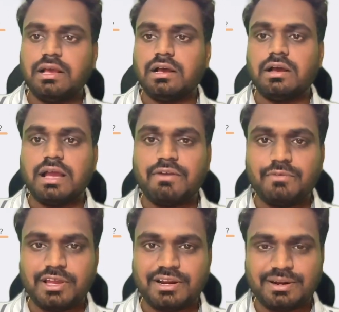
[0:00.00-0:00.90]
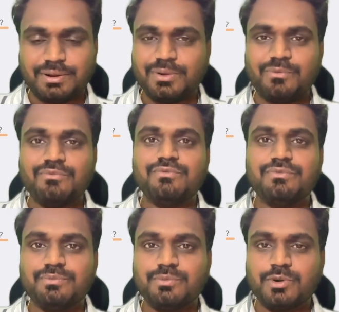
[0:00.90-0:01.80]
We are
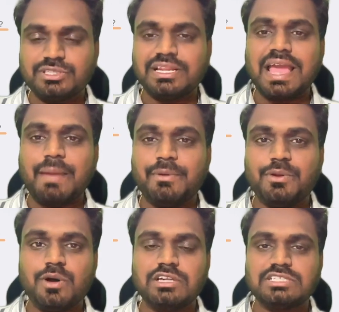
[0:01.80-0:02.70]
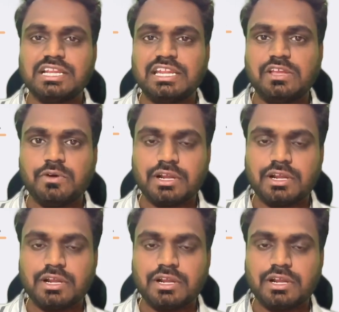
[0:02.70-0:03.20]
more than happy to answer any of your